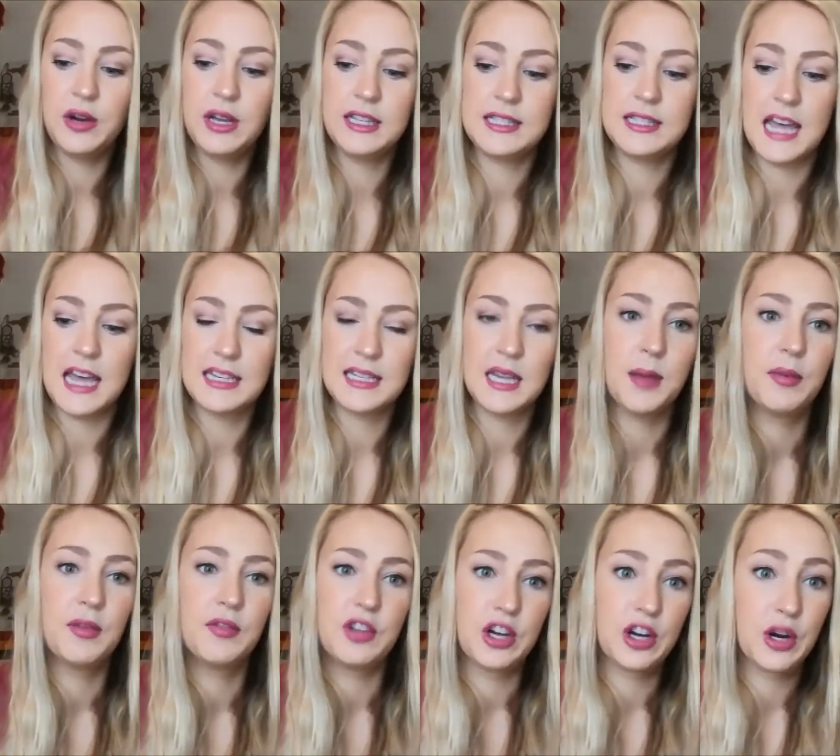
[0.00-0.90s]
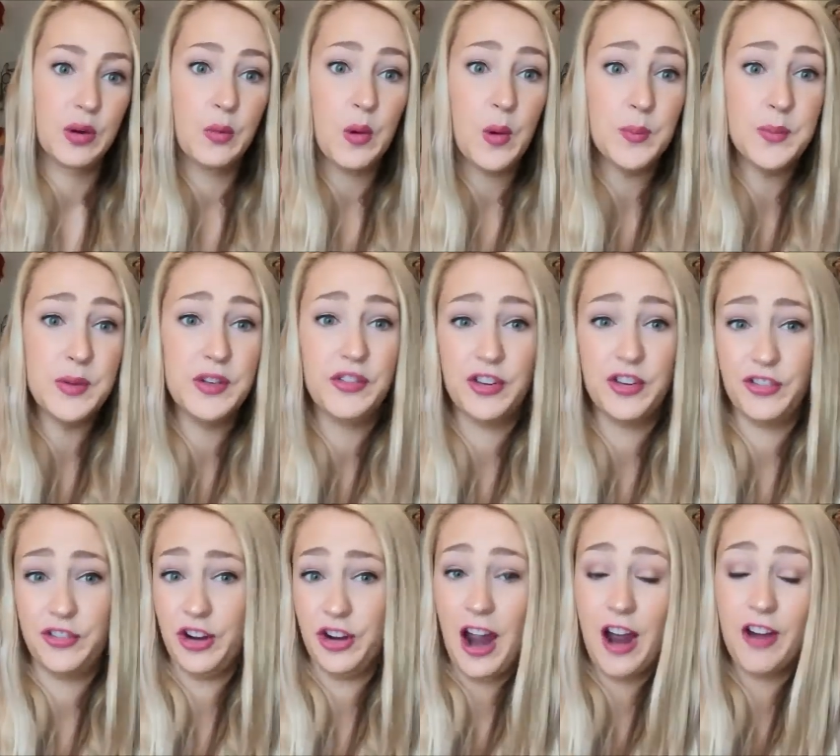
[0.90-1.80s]
it's that time of year. It won't be for
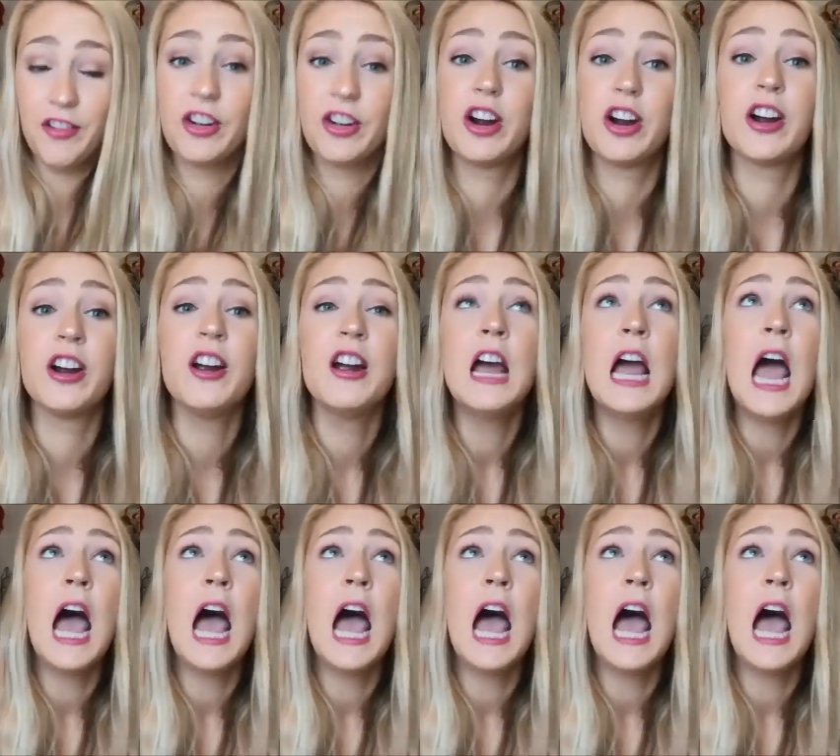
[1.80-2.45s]
forever.